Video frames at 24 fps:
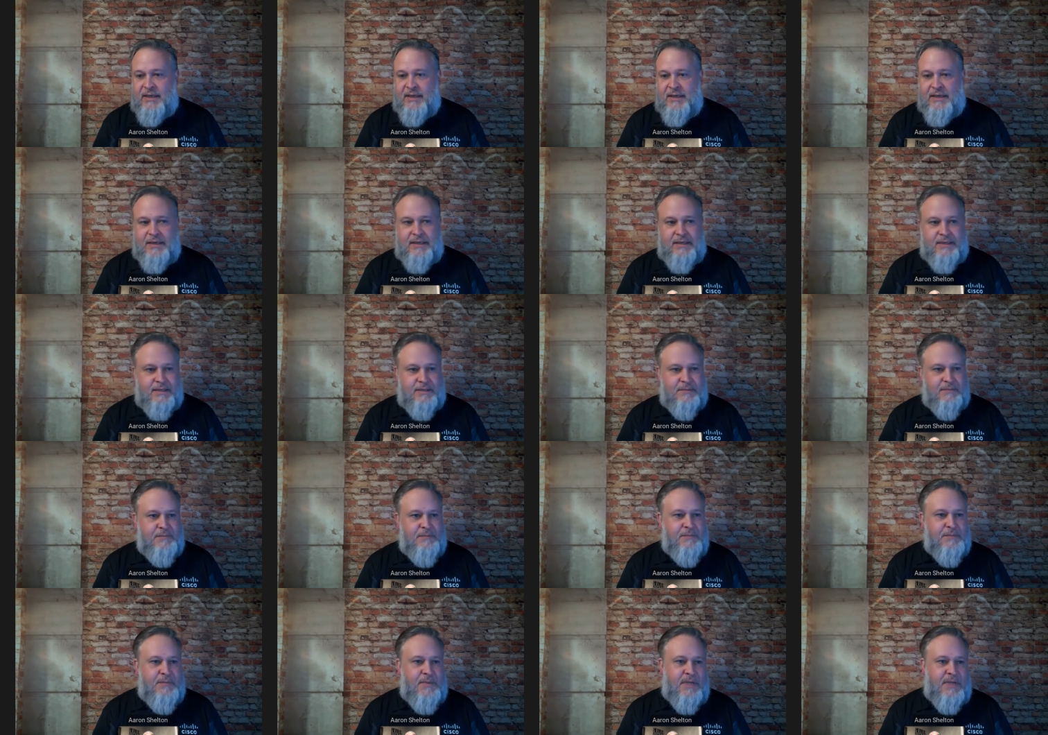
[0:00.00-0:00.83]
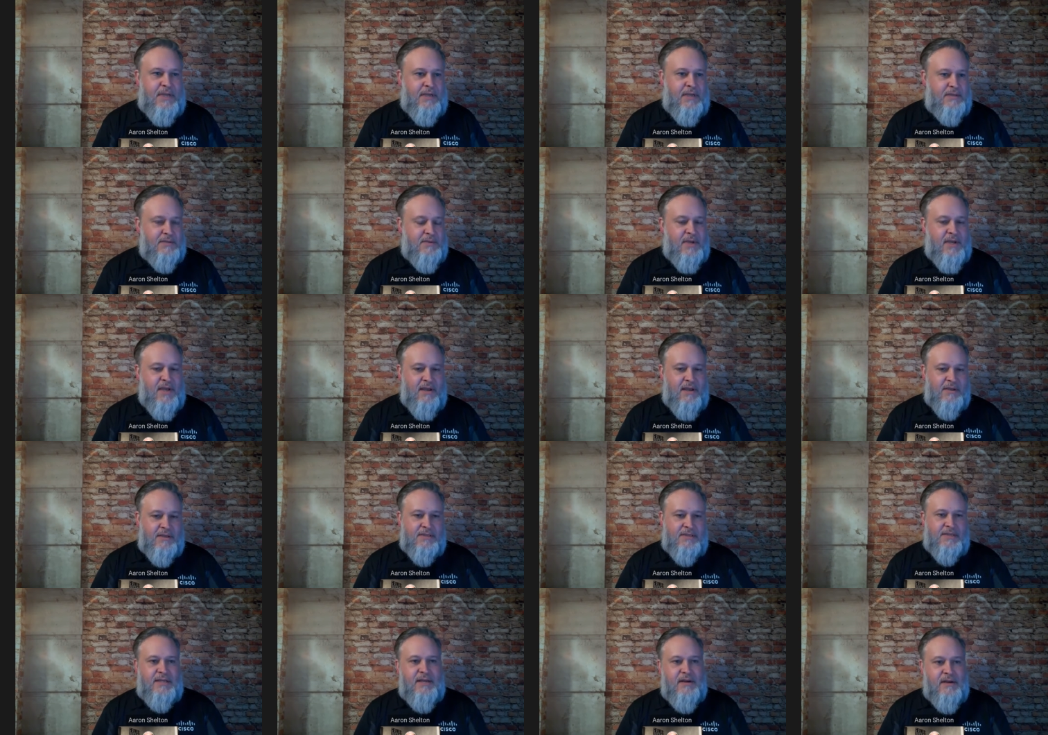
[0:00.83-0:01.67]
Um, as we
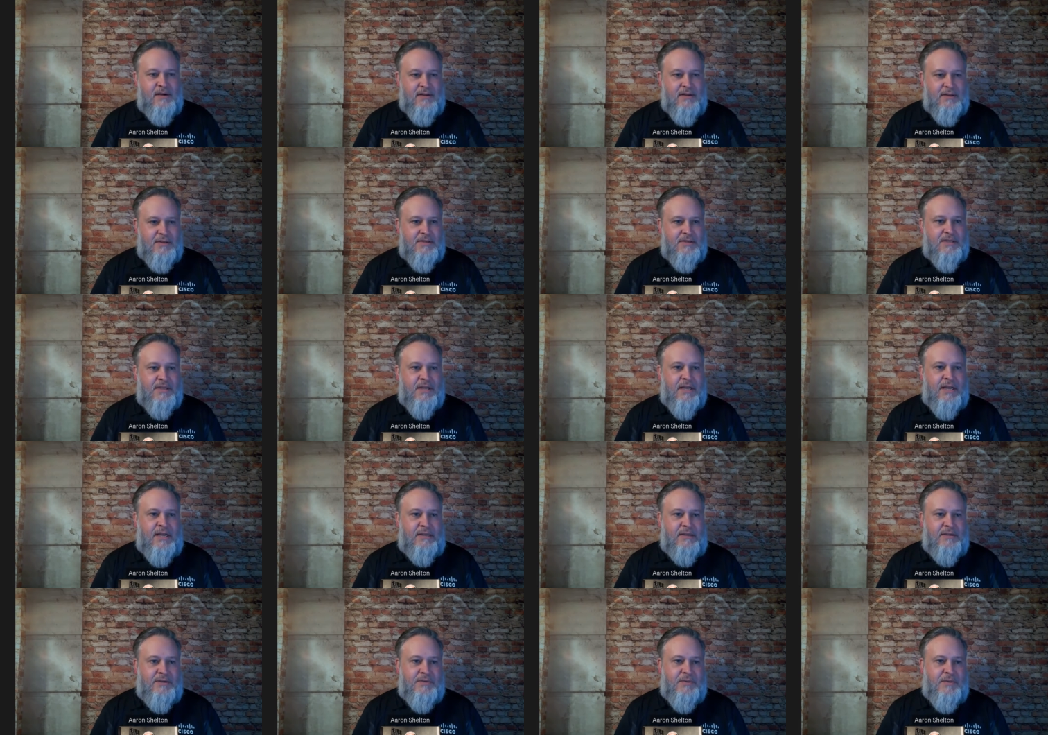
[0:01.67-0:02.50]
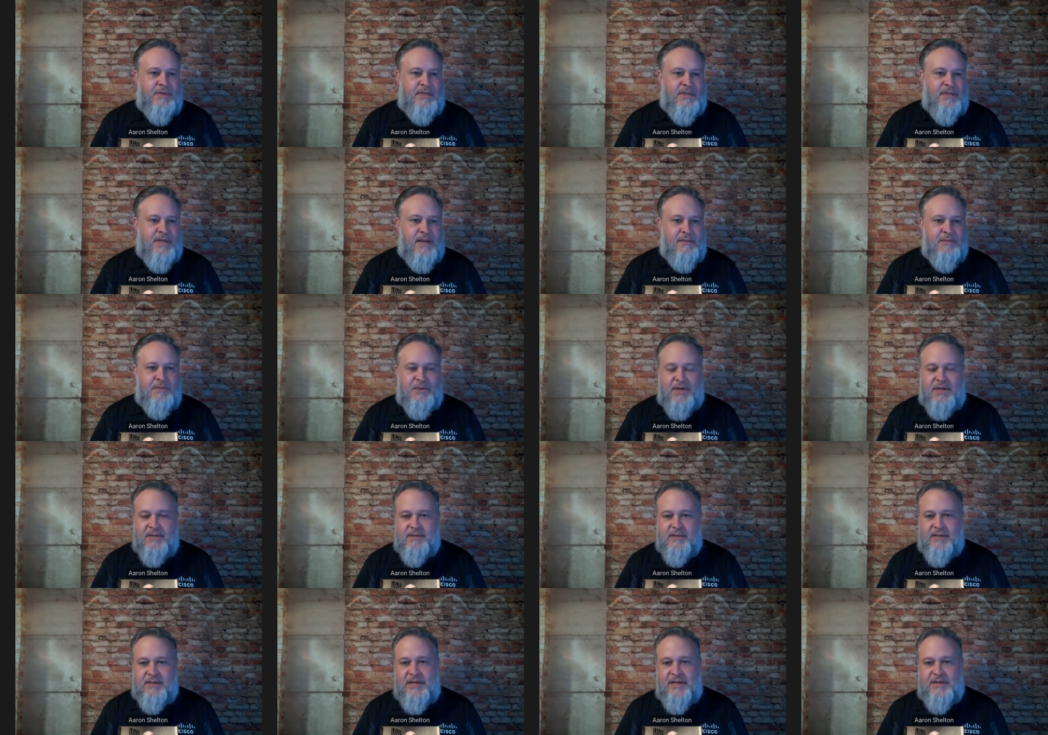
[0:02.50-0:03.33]
see here on the slide, there's real-time
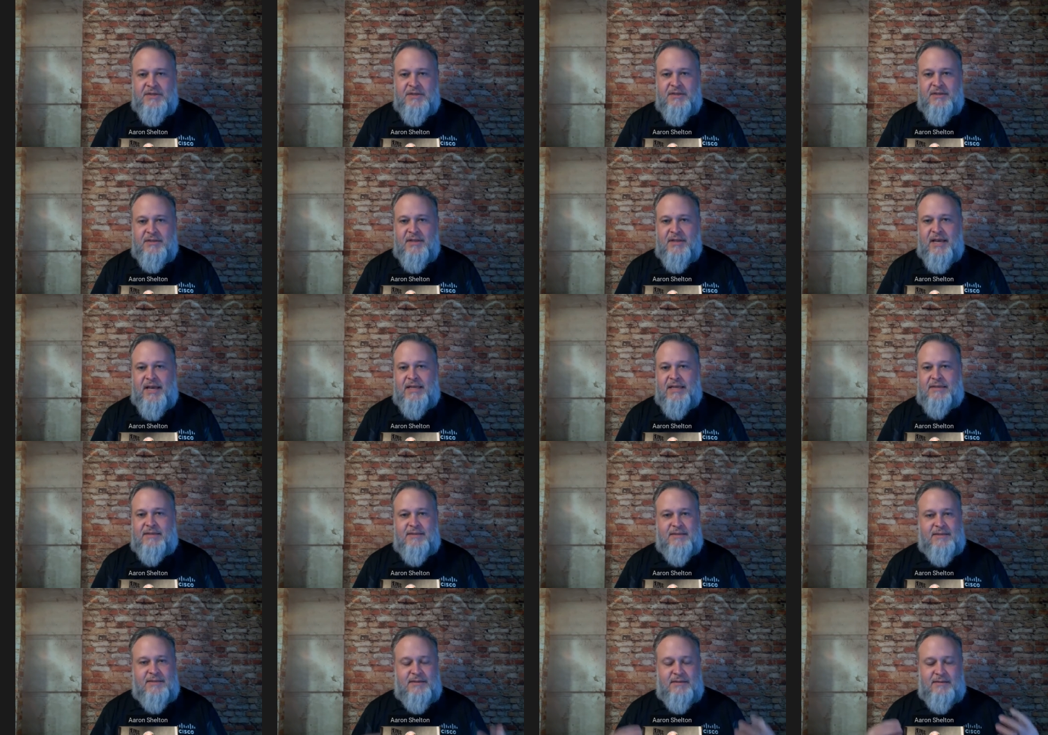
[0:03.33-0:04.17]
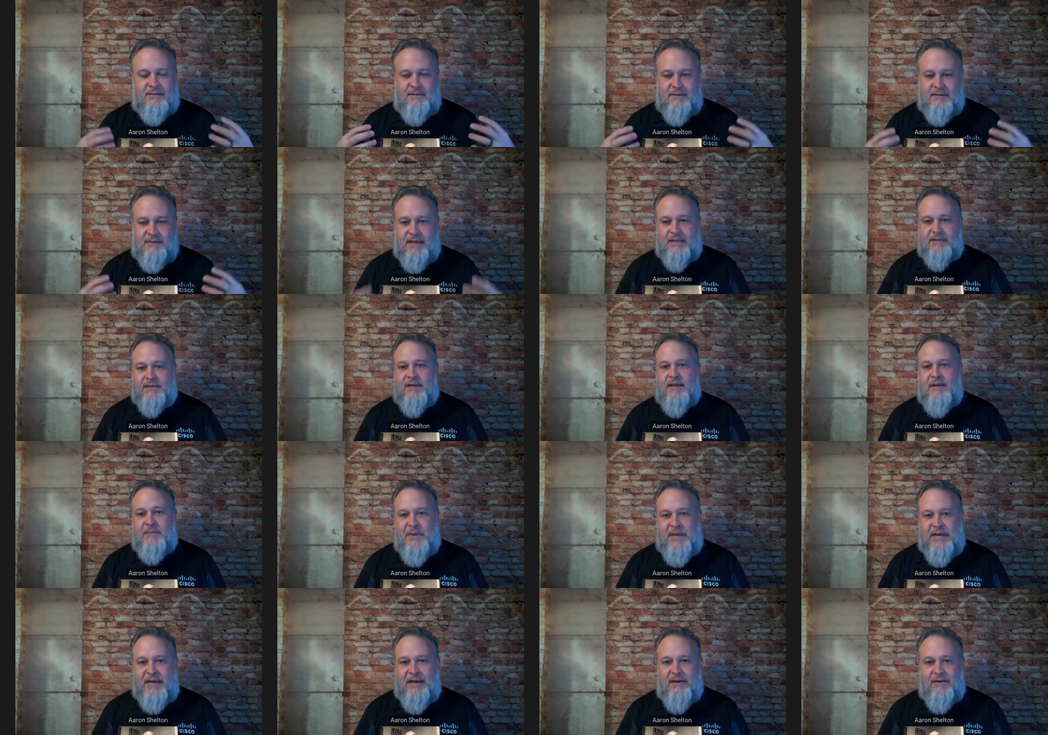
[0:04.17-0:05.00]
translation. That's that's
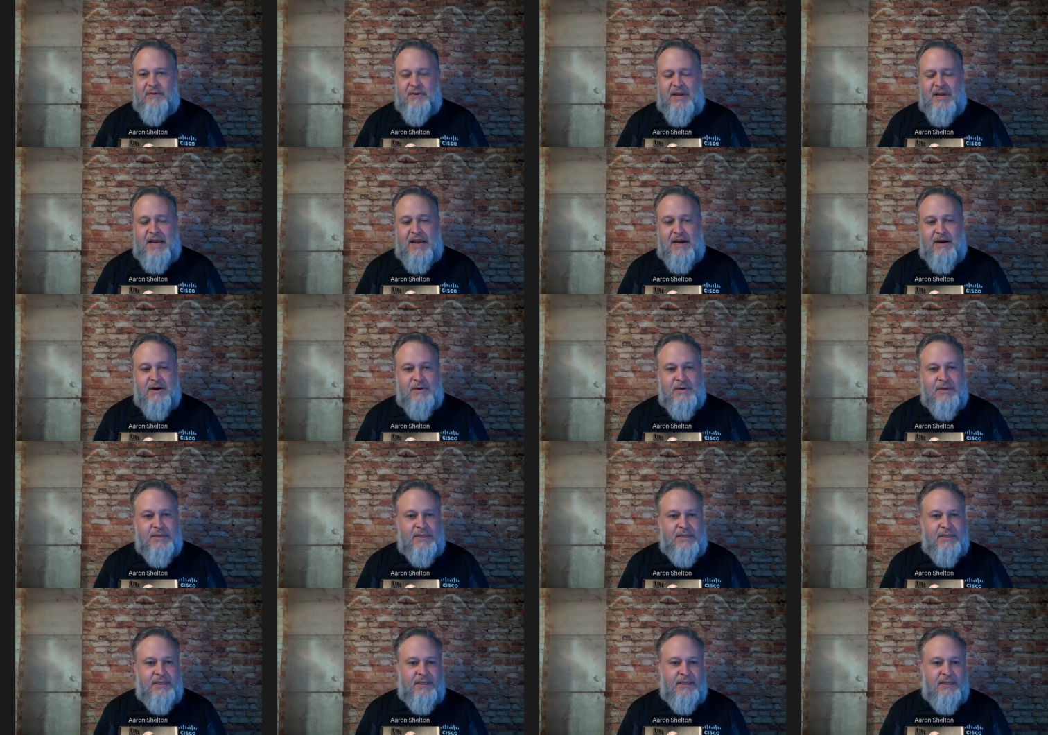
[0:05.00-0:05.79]
coming out now.